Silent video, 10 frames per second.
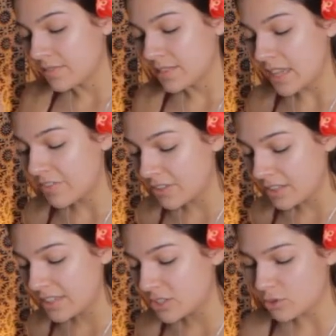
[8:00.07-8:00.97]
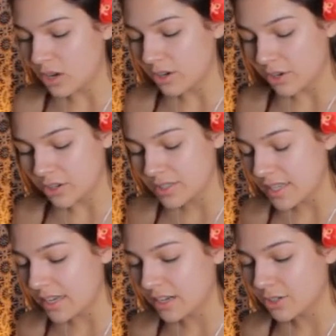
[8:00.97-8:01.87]
Definitely strong earth
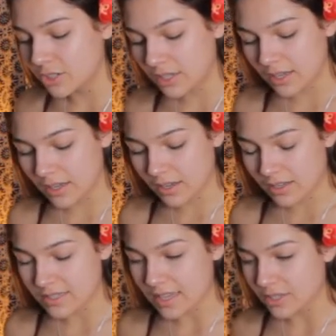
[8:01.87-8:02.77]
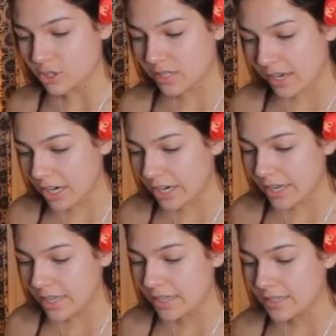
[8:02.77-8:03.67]
sign energy,
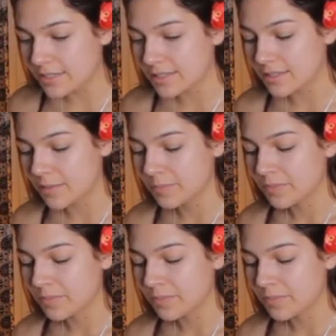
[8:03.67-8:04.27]
Sagittarius.